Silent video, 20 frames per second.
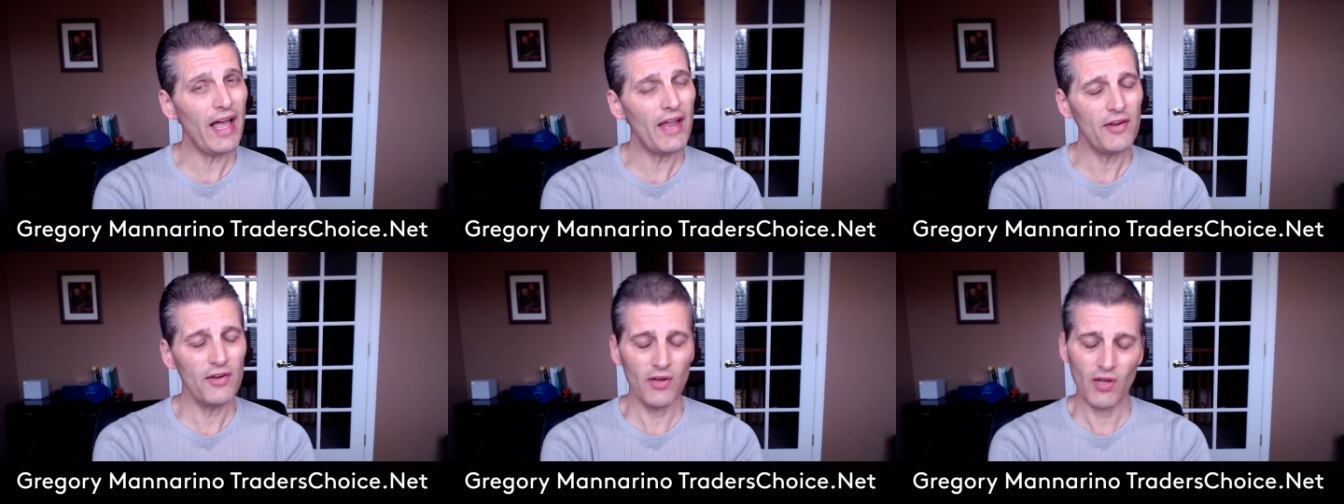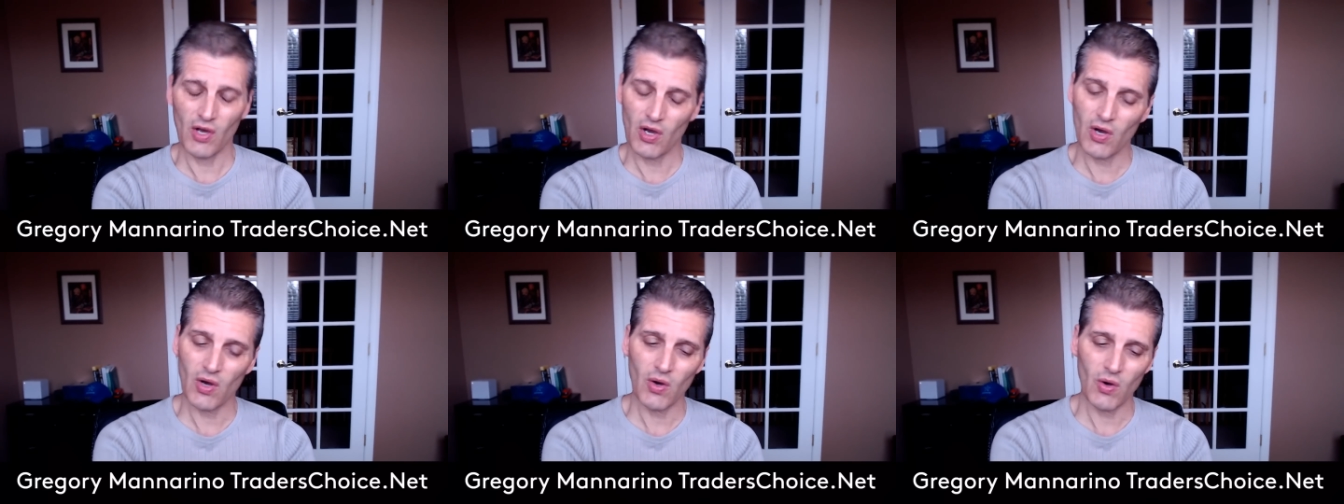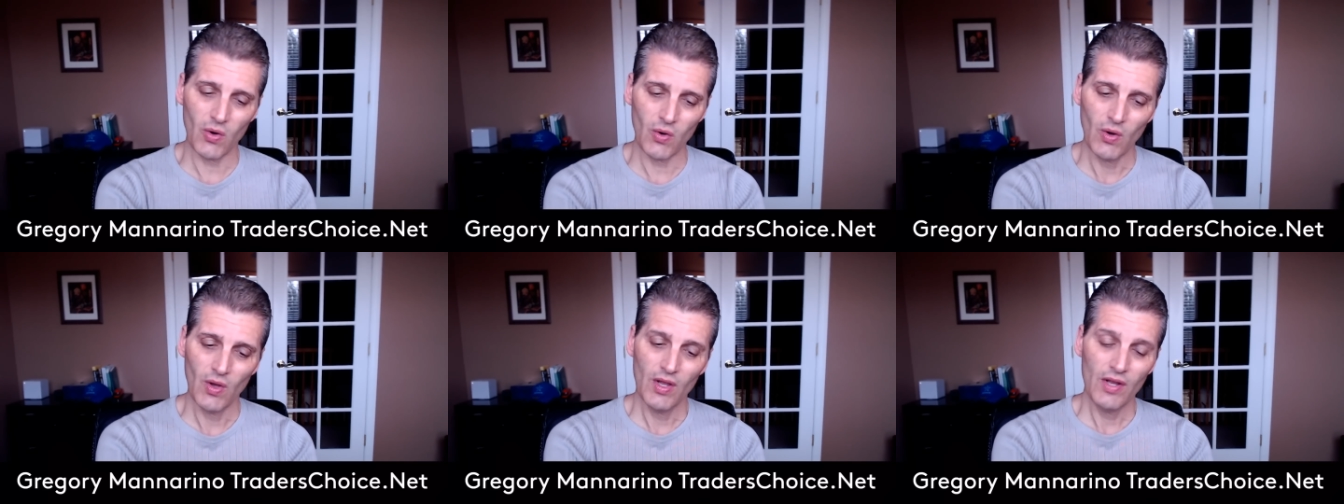
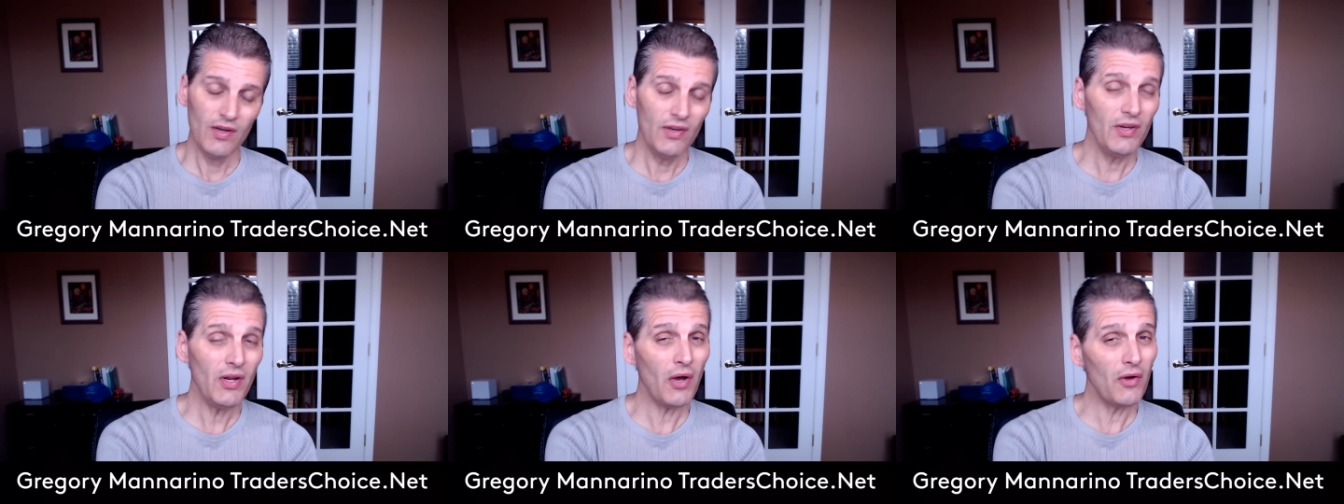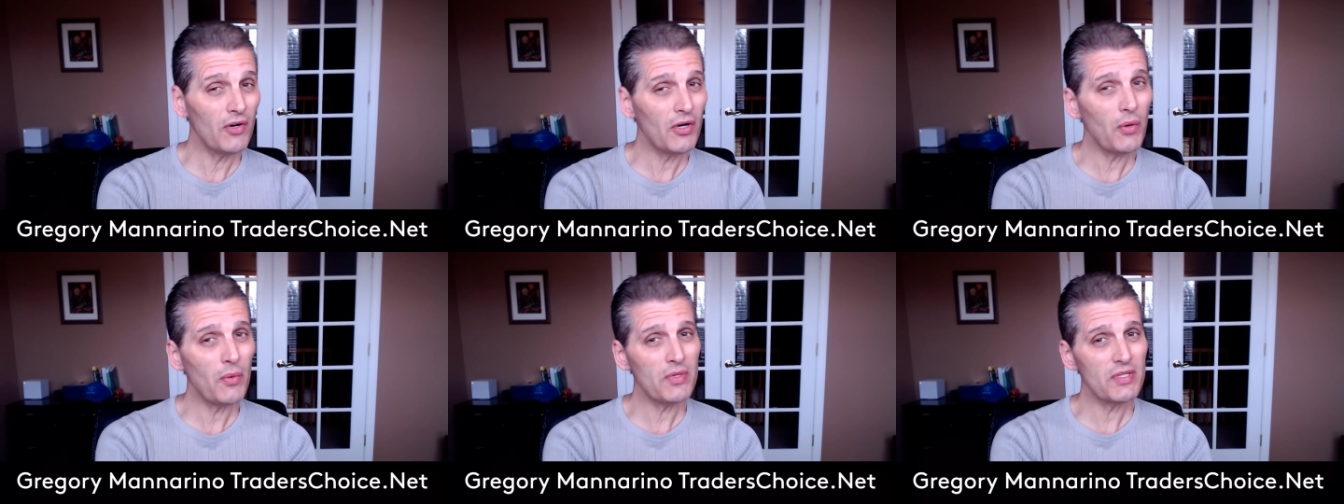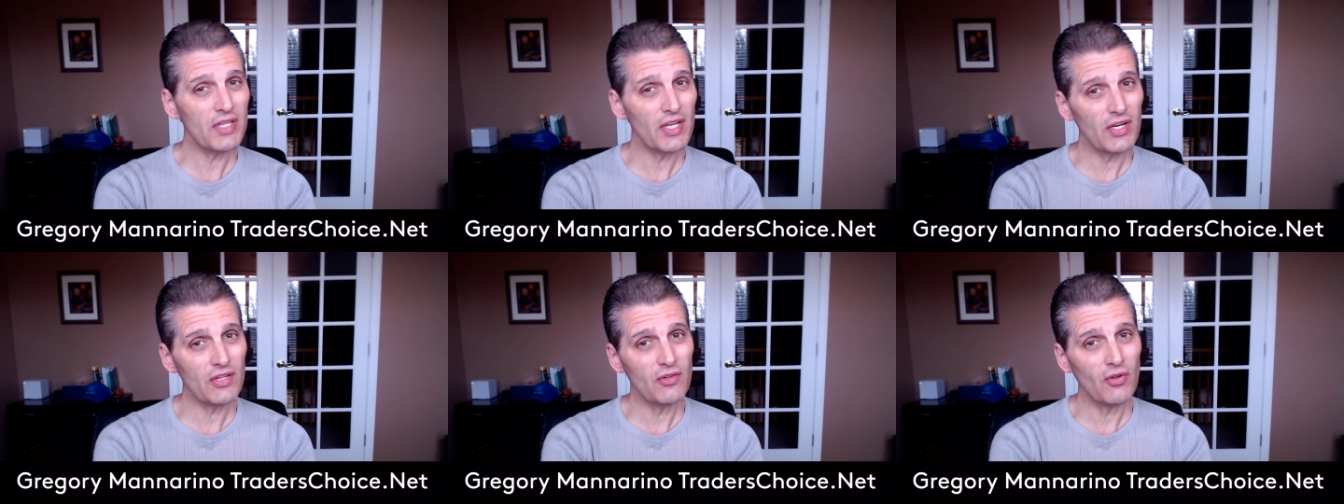No, no, no one's
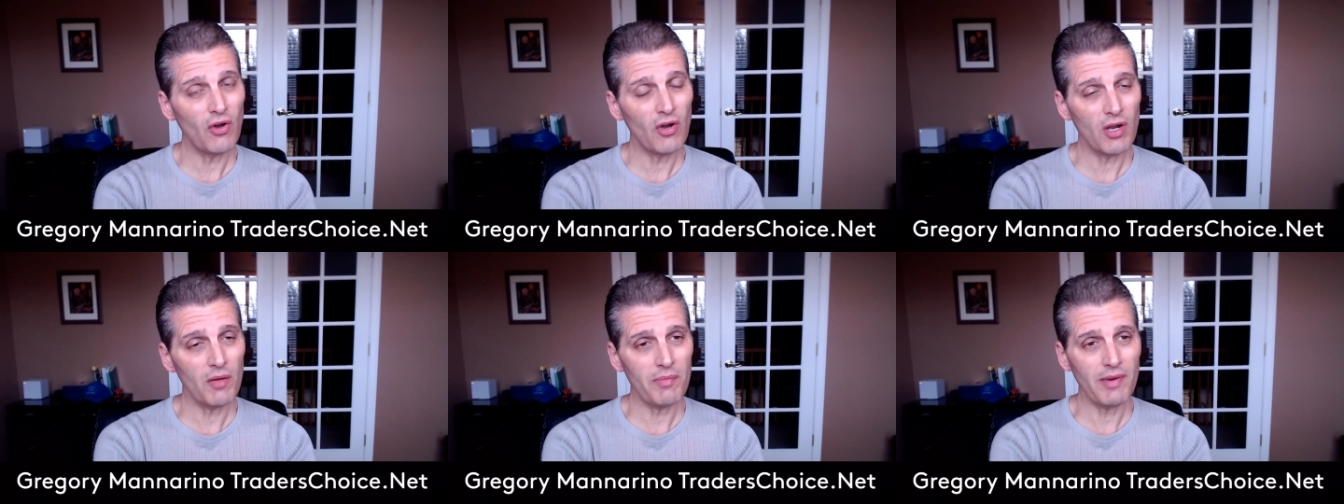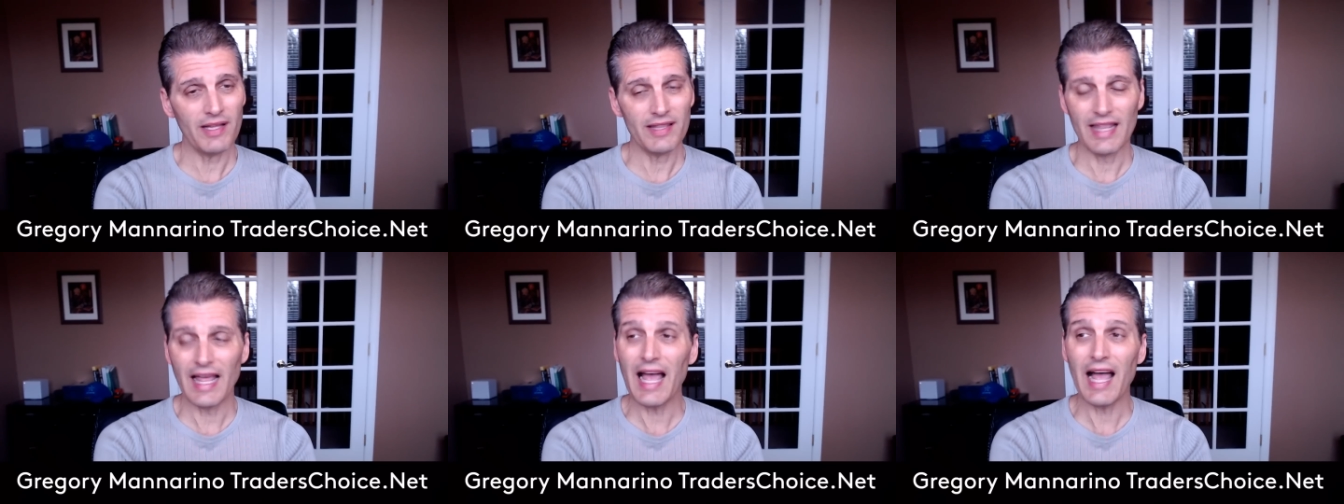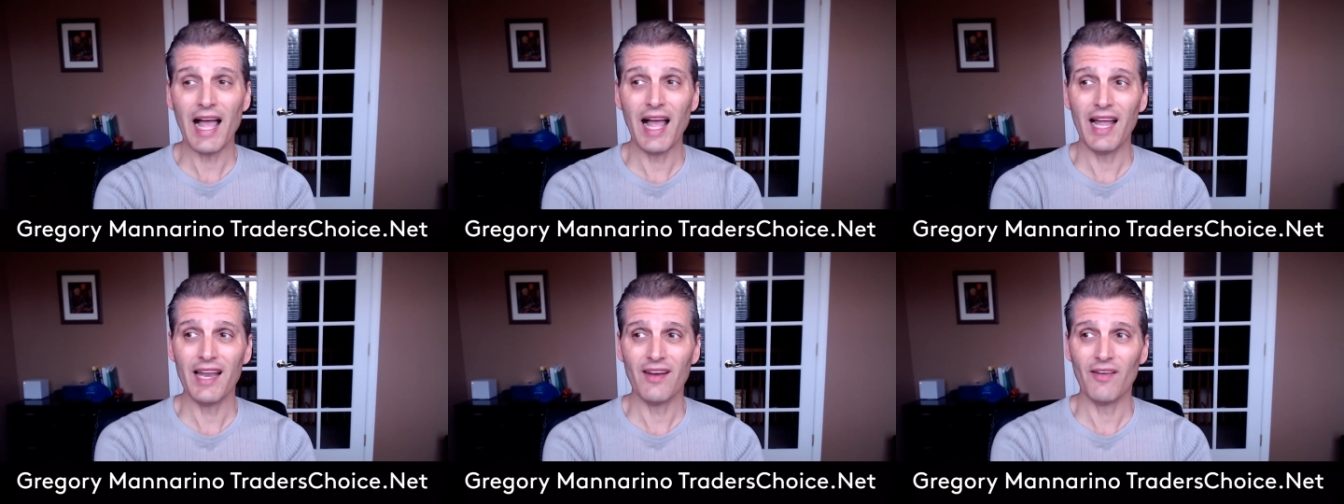going to talk about
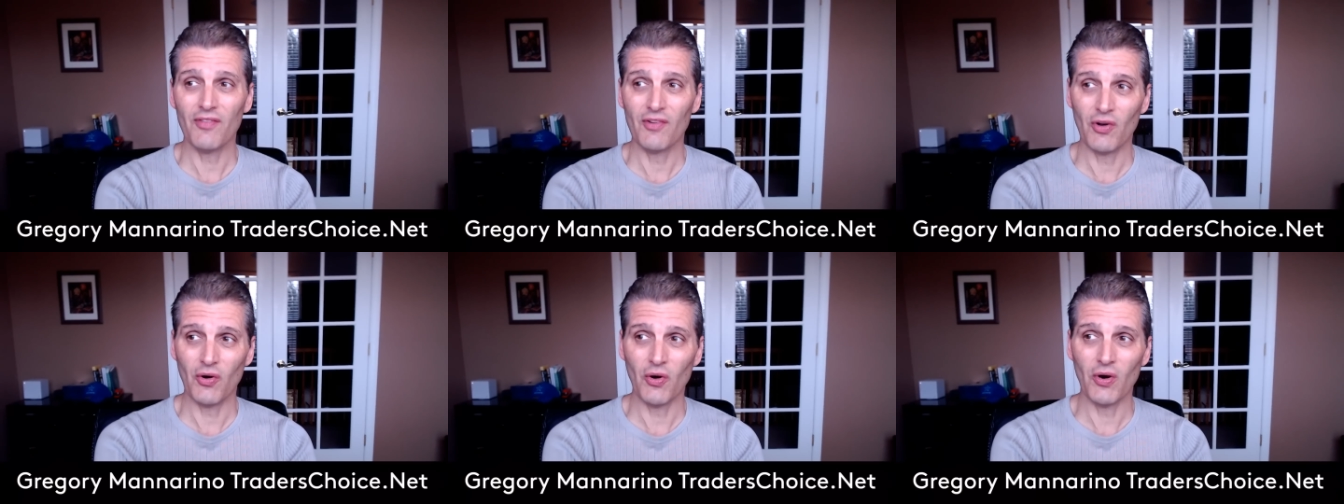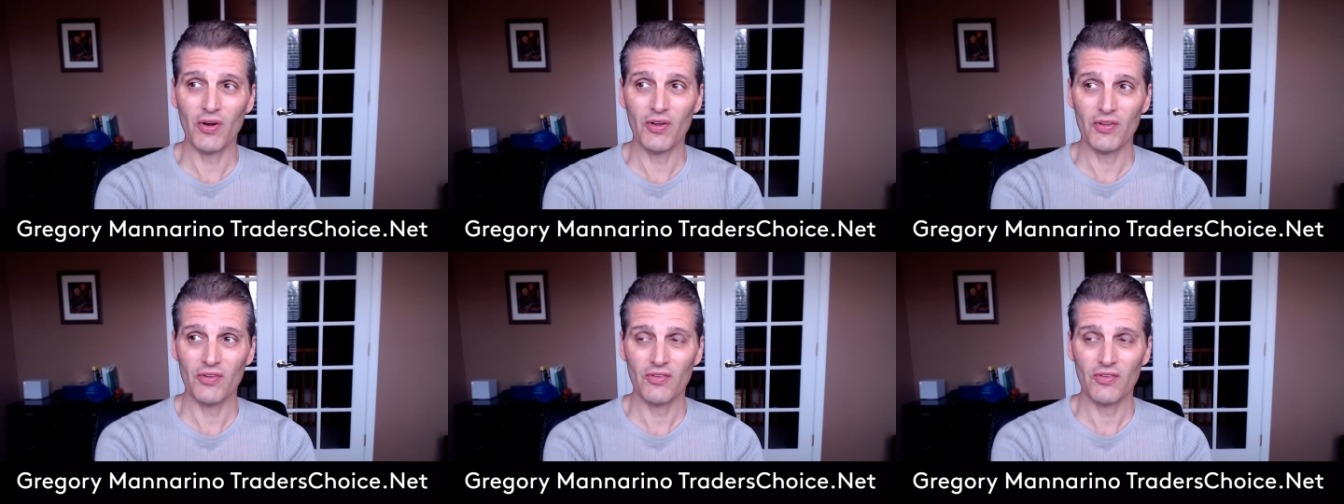that, of course.